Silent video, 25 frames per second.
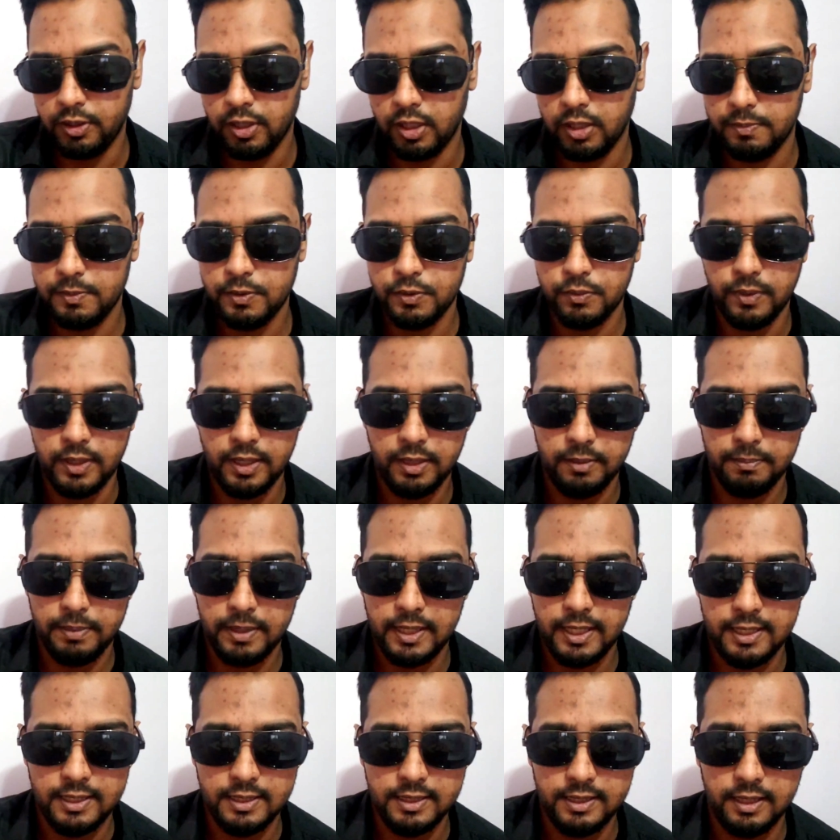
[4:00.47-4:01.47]
crops when
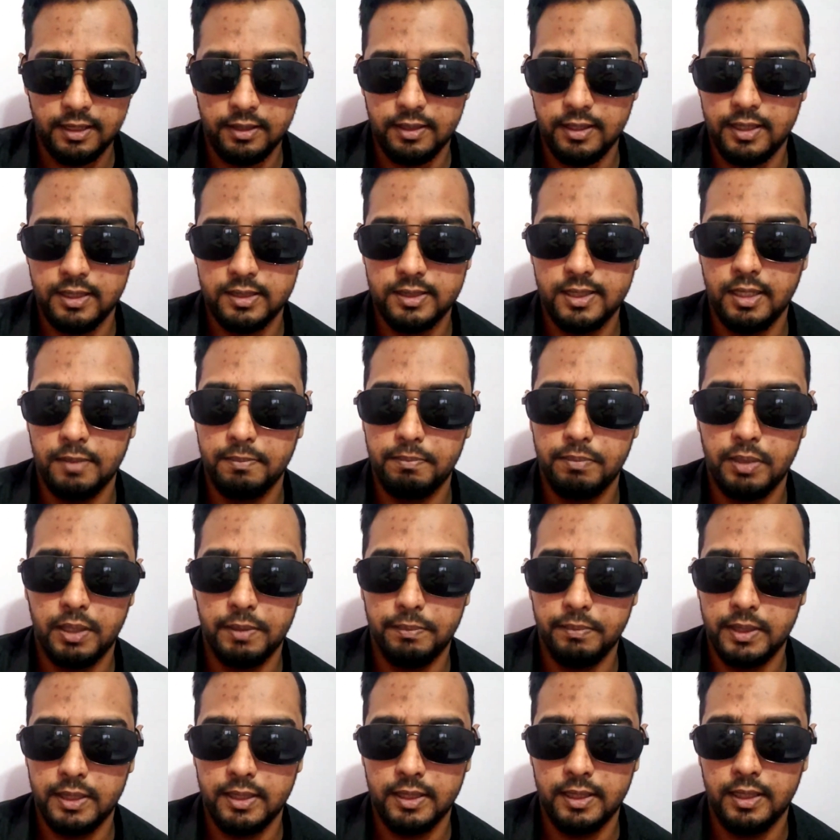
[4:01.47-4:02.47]
planting things like
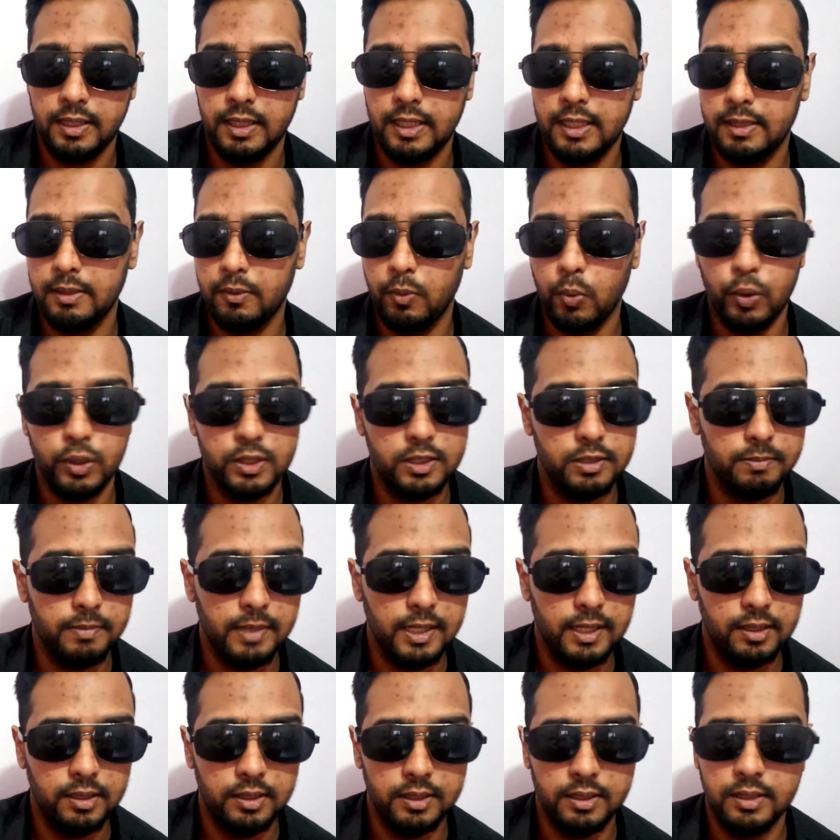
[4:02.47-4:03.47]
pumpkin and
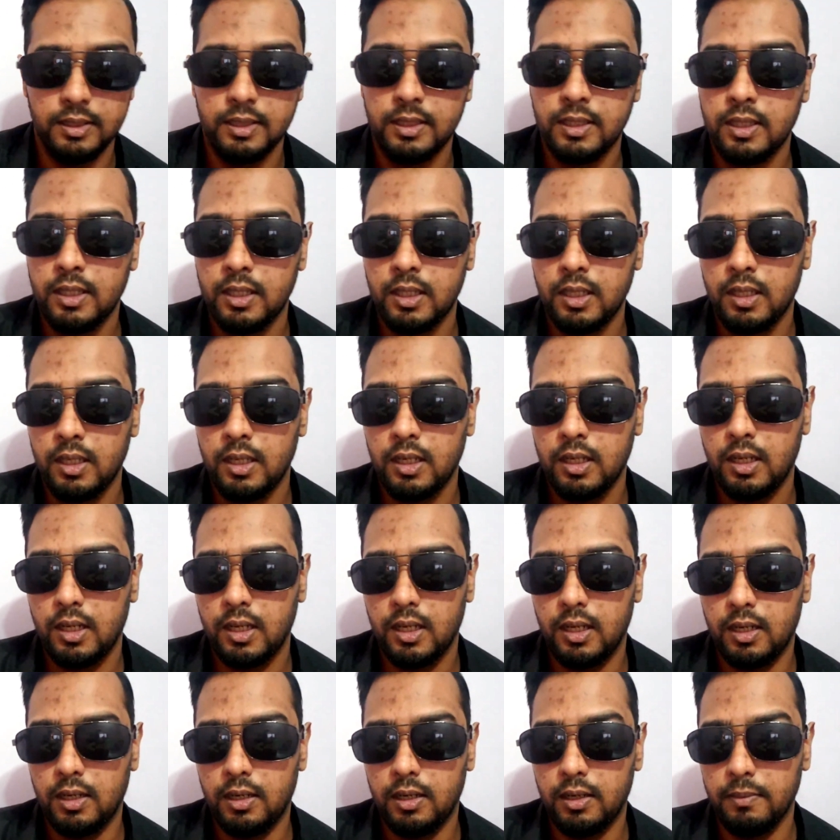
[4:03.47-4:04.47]
watermelon,
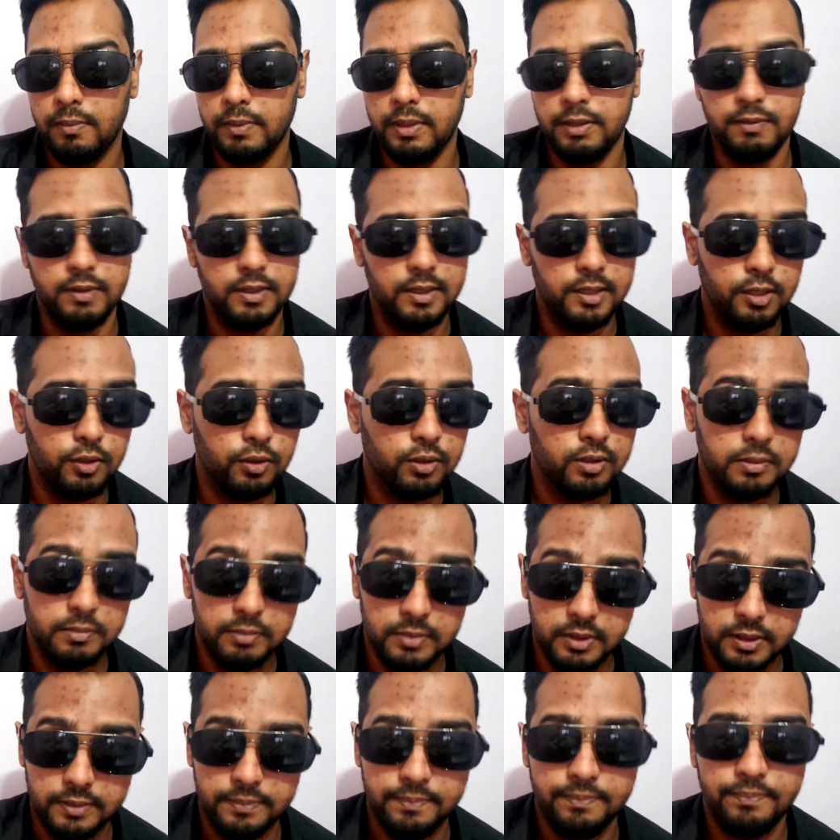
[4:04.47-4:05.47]
even
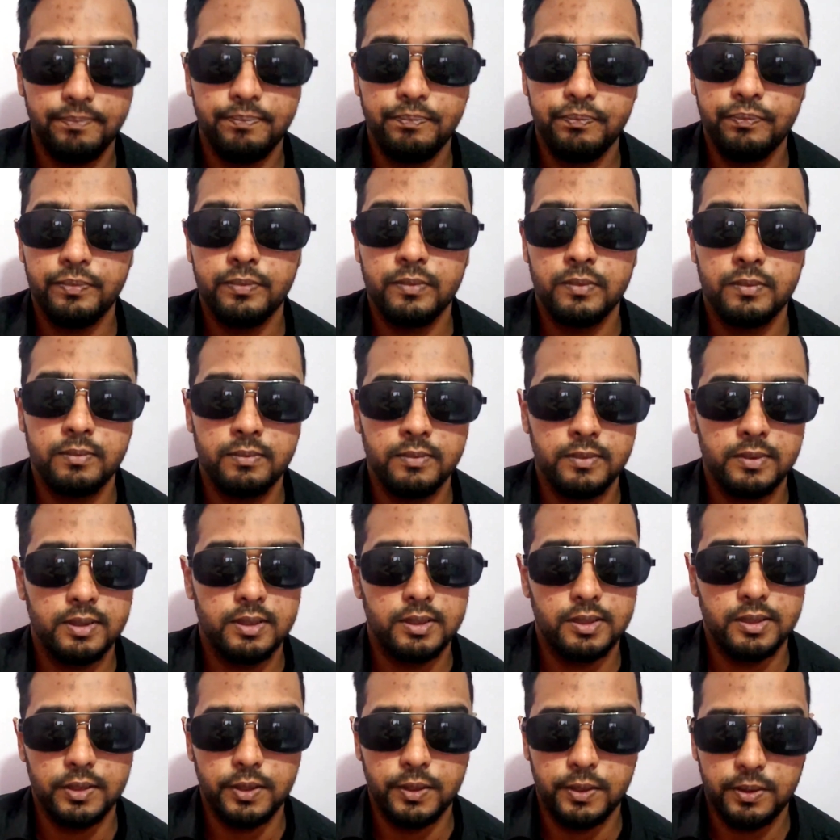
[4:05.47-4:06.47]
cucumber.
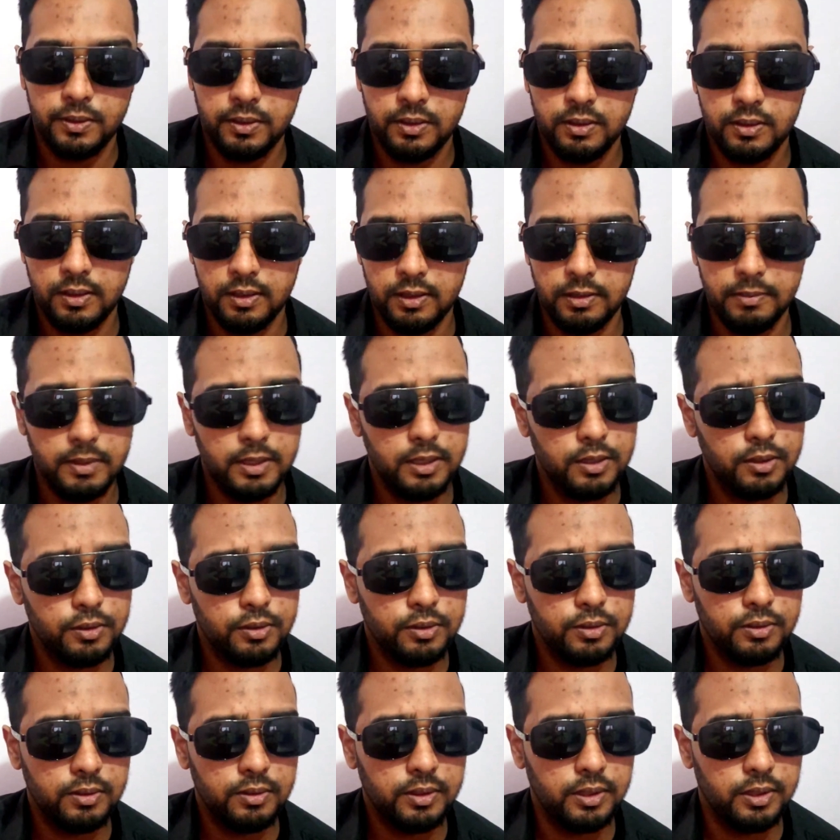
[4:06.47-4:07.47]
So let me
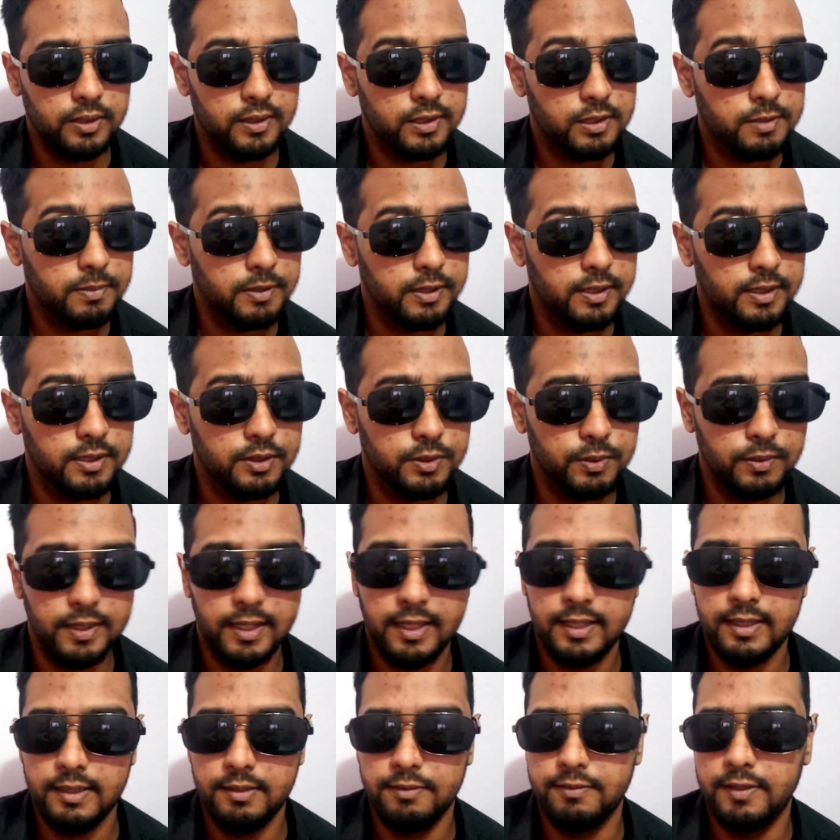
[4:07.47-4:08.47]
know your experience with
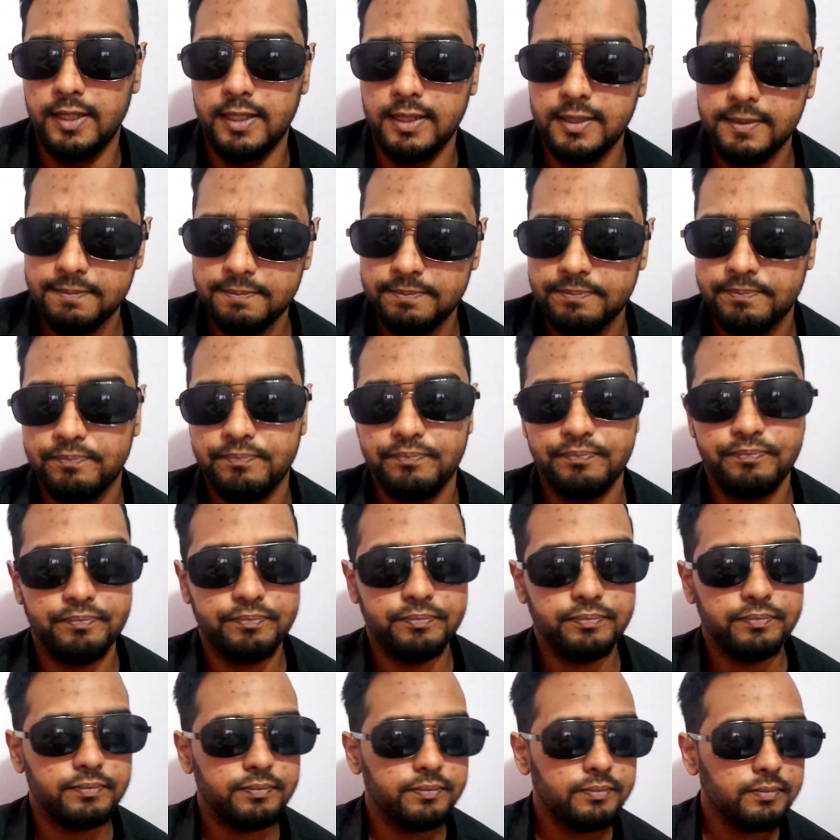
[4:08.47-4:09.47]
that, if any.
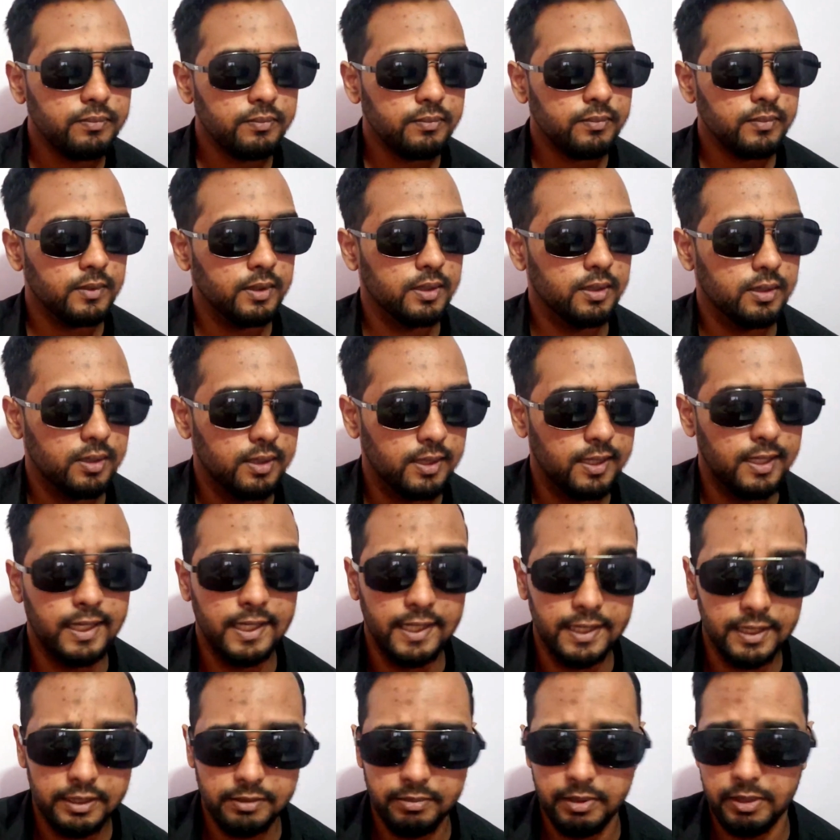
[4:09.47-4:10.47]

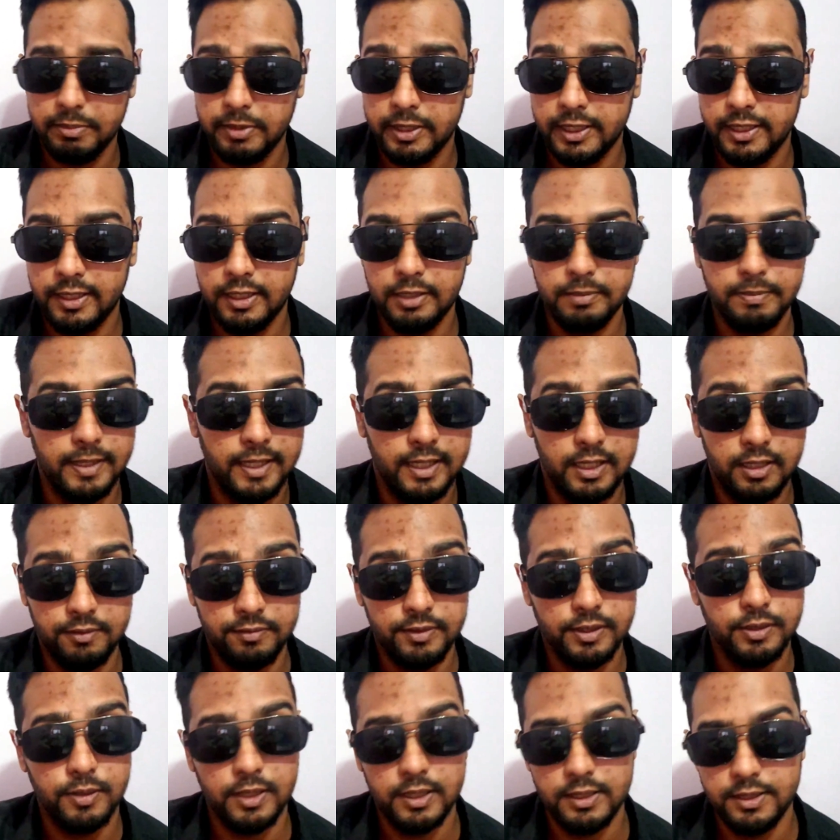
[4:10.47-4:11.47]
And to my buddy Deepak,
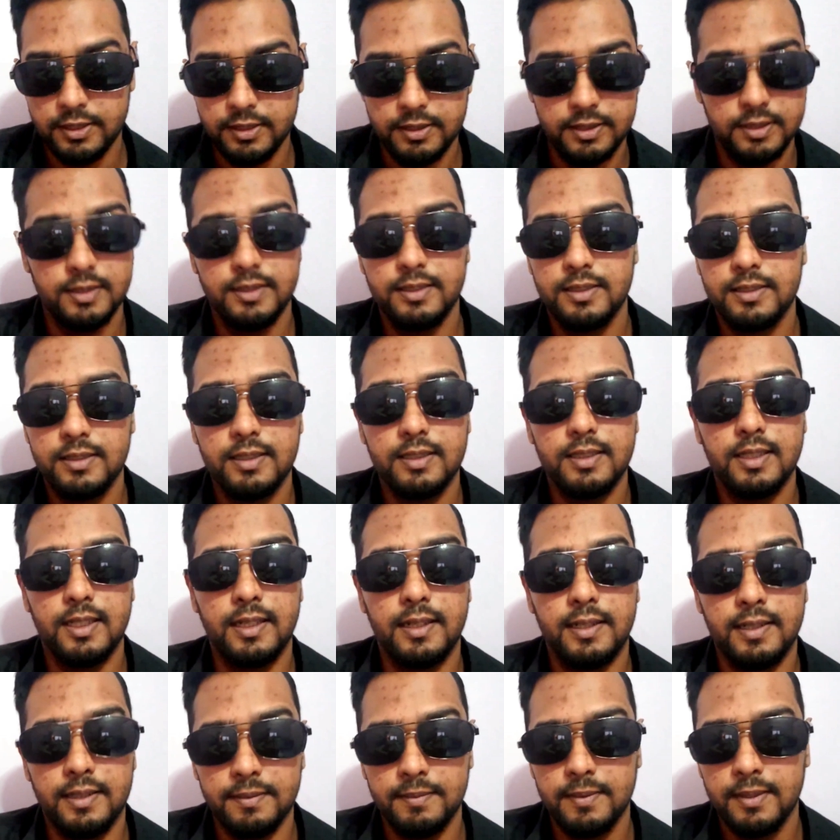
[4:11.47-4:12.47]
if you're watching,
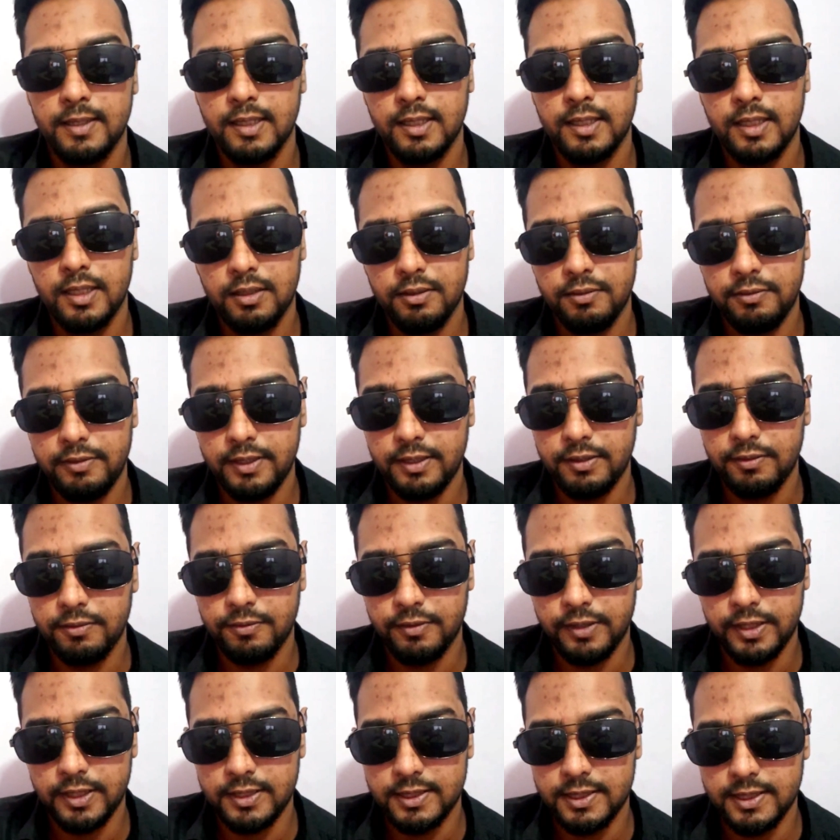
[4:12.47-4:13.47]
feel
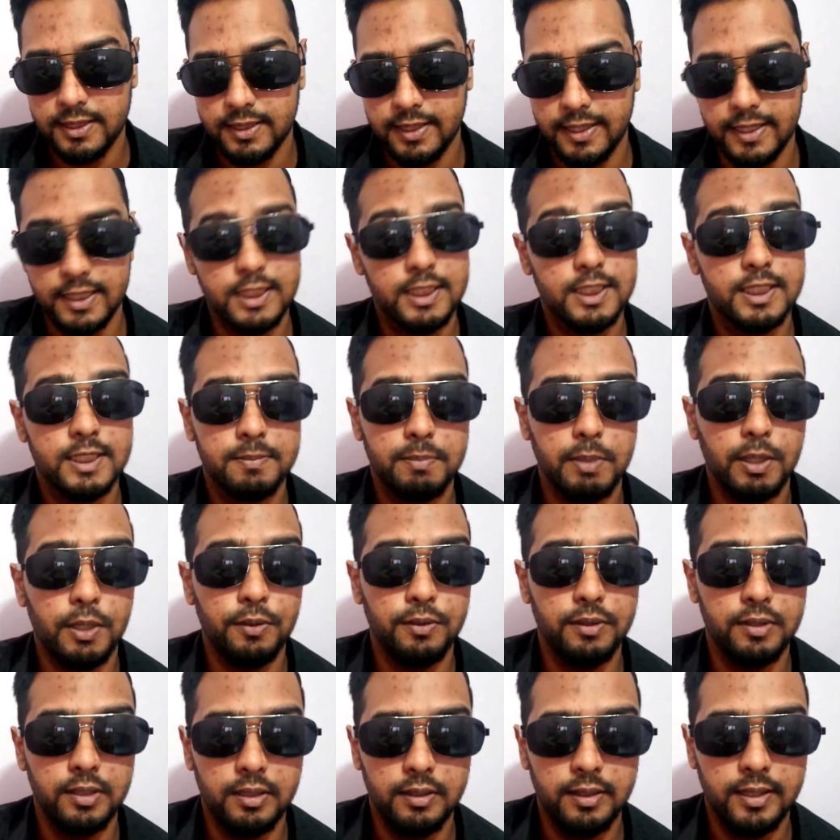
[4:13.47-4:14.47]
free to
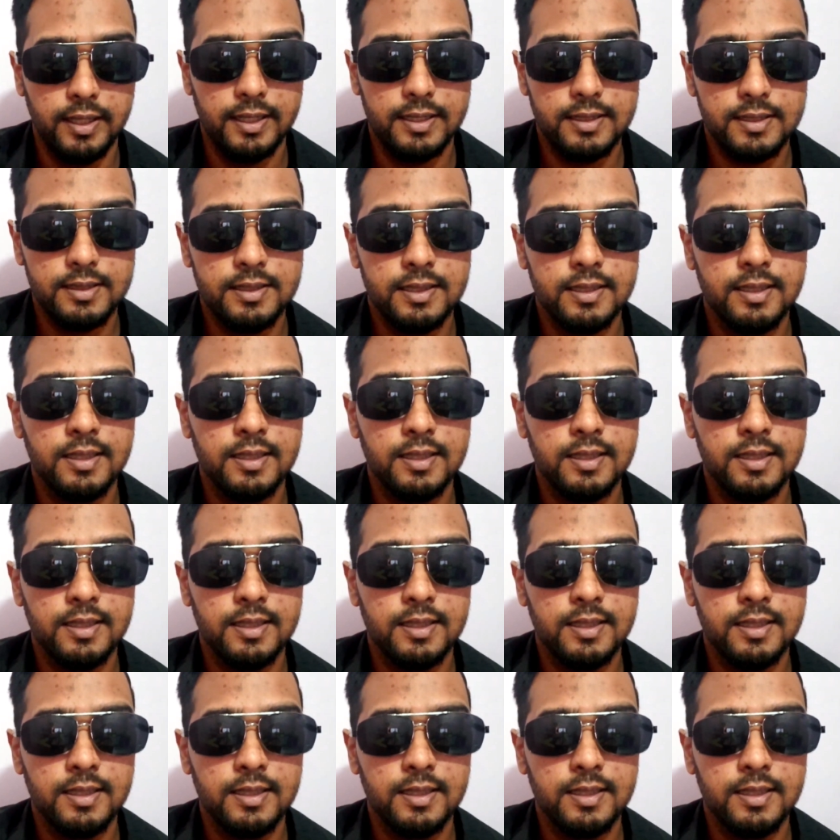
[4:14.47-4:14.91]
expound on that,